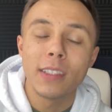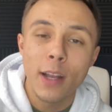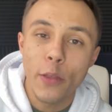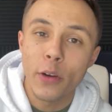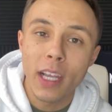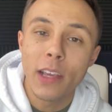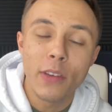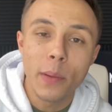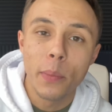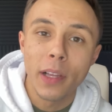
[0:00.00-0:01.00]
is another E
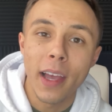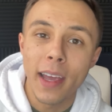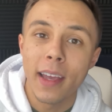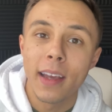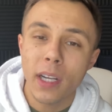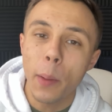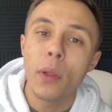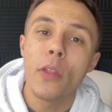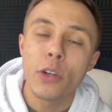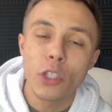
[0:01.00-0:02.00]
V play. But a
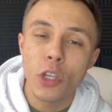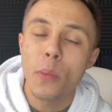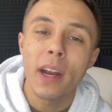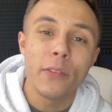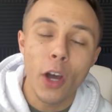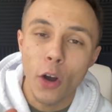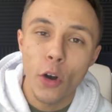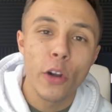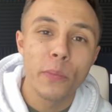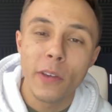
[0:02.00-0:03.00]
couple others that you might have not
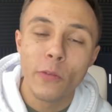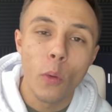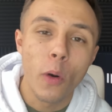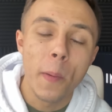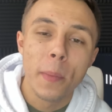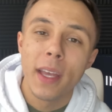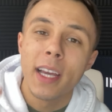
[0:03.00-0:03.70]
heard of before